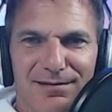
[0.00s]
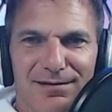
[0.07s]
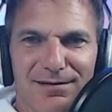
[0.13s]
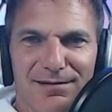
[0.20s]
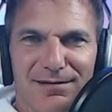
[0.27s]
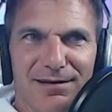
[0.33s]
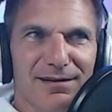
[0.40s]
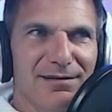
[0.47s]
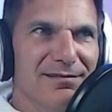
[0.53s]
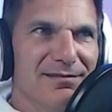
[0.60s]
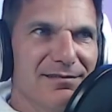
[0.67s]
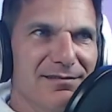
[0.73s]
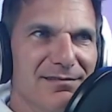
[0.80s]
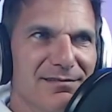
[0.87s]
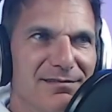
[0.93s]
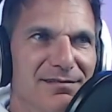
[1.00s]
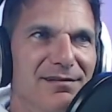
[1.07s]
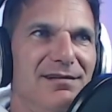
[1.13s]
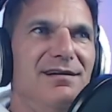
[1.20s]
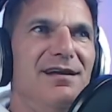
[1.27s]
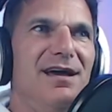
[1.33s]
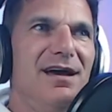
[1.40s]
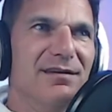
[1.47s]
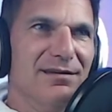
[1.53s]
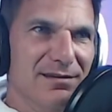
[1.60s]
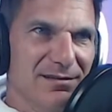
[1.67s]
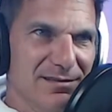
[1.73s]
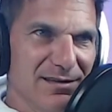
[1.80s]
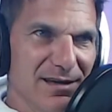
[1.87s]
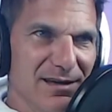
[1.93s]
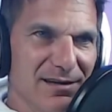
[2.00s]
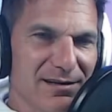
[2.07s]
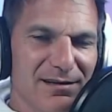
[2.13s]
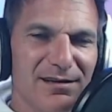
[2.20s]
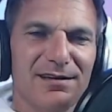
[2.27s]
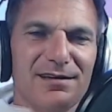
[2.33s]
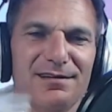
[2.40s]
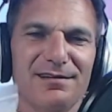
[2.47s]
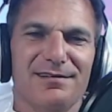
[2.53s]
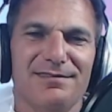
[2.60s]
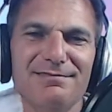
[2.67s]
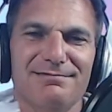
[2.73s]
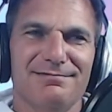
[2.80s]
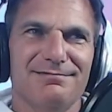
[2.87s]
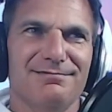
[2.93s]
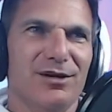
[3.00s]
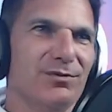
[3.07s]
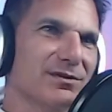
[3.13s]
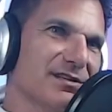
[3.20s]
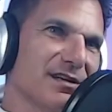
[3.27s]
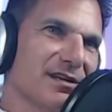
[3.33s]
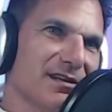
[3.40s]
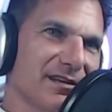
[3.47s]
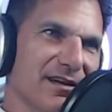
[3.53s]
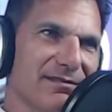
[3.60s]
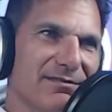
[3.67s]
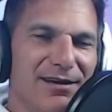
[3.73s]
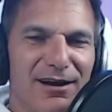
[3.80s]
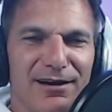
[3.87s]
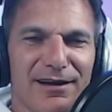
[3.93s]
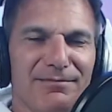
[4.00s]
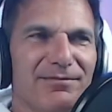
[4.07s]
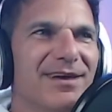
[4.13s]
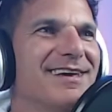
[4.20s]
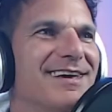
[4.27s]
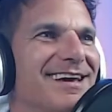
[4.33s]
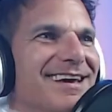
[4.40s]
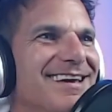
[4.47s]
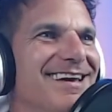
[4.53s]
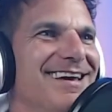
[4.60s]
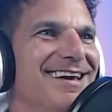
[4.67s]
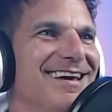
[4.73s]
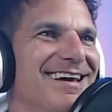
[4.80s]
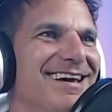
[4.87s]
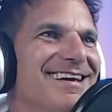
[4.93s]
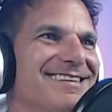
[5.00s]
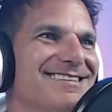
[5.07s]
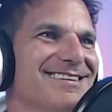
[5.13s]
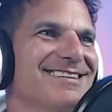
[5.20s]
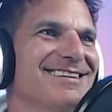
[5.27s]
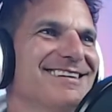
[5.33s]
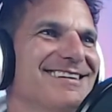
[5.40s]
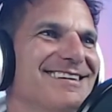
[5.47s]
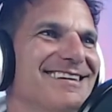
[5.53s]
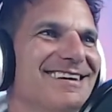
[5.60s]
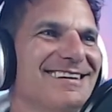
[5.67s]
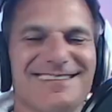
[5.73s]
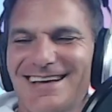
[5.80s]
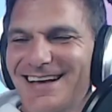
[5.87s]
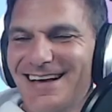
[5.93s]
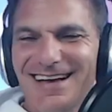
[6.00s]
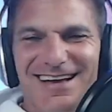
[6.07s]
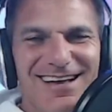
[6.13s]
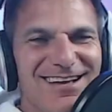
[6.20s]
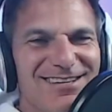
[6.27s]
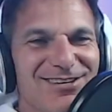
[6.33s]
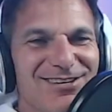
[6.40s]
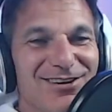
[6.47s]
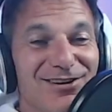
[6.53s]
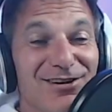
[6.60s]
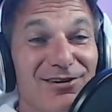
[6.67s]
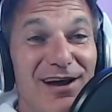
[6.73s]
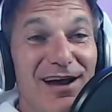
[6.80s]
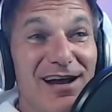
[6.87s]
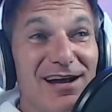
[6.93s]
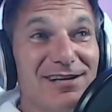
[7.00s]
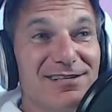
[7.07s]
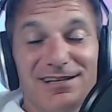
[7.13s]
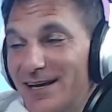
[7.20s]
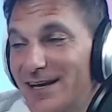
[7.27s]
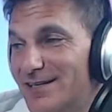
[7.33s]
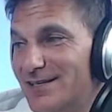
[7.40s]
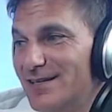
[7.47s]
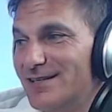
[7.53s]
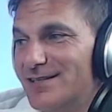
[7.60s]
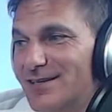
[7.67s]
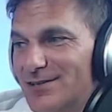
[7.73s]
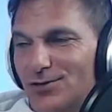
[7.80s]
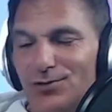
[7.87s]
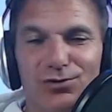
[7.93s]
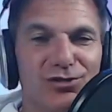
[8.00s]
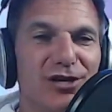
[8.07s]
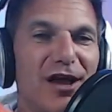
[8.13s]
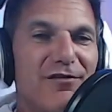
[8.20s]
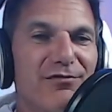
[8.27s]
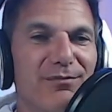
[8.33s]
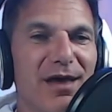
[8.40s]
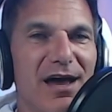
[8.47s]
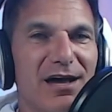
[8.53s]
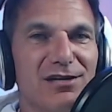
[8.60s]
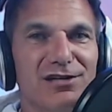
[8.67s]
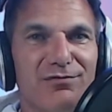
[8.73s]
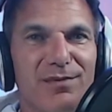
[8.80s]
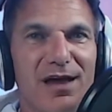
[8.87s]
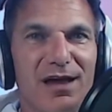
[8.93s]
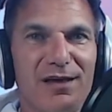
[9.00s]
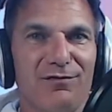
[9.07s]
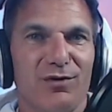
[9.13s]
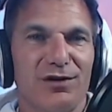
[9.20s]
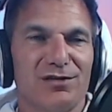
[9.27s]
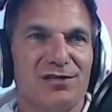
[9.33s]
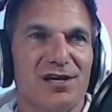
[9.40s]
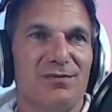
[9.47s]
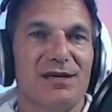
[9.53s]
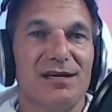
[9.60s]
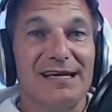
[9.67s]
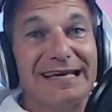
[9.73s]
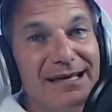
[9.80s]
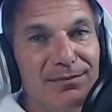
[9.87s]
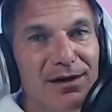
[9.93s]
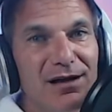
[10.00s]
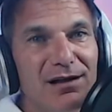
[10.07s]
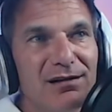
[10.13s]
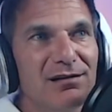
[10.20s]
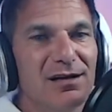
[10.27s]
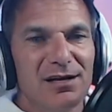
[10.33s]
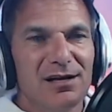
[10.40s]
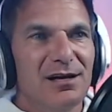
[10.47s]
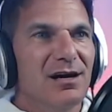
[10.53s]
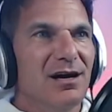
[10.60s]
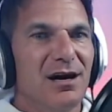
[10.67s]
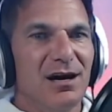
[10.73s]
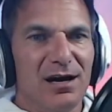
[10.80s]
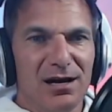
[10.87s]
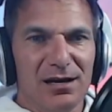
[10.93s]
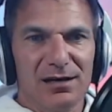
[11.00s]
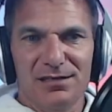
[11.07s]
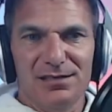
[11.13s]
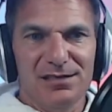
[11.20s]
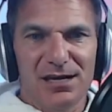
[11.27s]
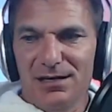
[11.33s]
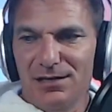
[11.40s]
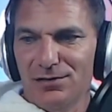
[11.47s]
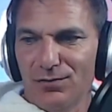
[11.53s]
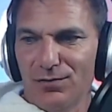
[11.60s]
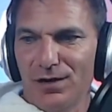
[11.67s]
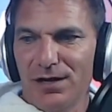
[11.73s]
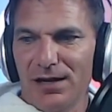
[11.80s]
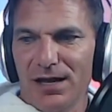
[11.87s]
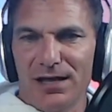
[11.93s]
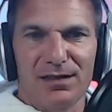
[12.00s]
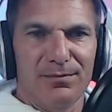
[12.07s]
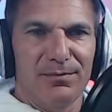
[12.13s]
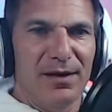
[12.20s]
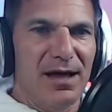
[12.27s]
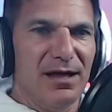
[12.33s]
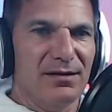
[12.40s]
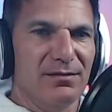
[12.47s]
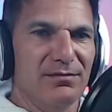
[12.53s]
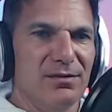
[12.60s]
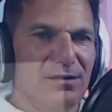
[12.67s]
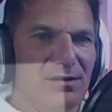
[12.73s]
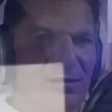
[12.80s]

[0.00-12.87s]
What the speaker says: All right. Now you can say it. No one said it yet. All right. So there it is. So congratulations to Jeff Mack. Jeff Mack, if you want to send me an email, it says right at the bottom